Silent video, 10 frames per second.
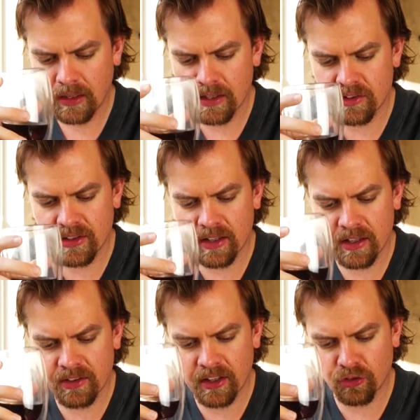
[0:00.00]
It's
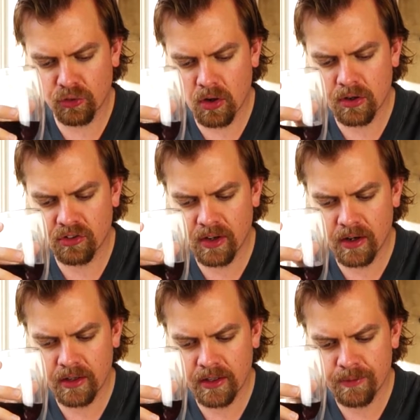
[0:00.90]
the strong
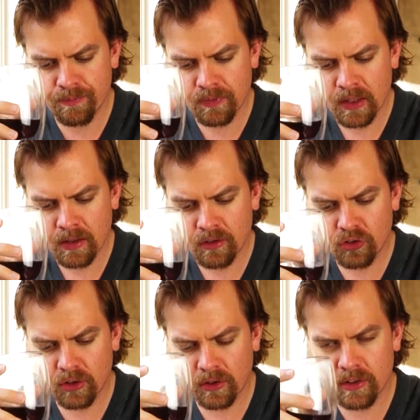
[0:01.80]
cherry,
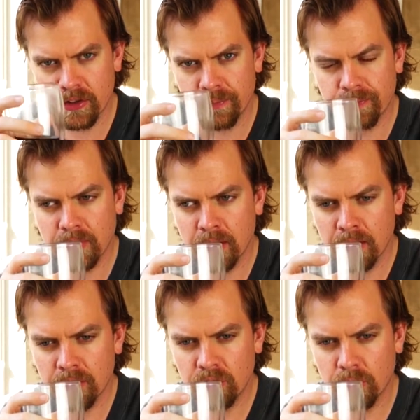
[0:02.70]
sugary
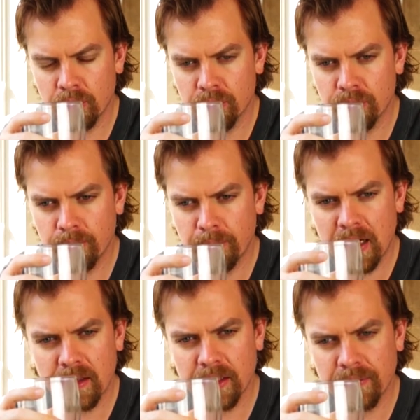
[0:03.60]
sort of, but
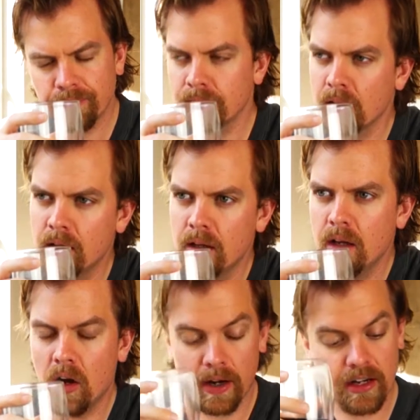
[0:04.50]
not like,
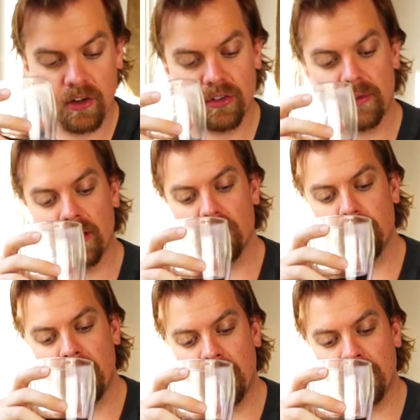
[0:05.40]
okay, here's
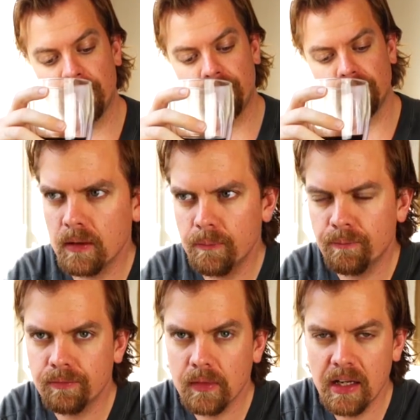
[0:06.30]
my,
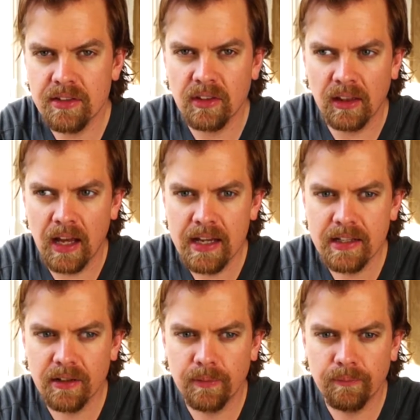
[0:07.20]
it's
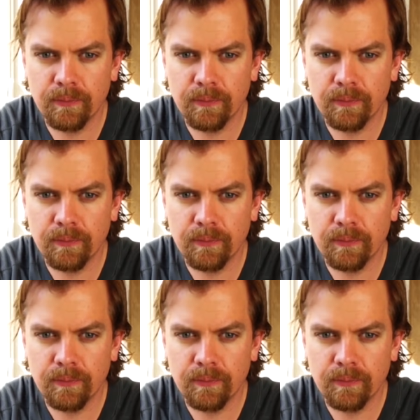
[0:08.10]
like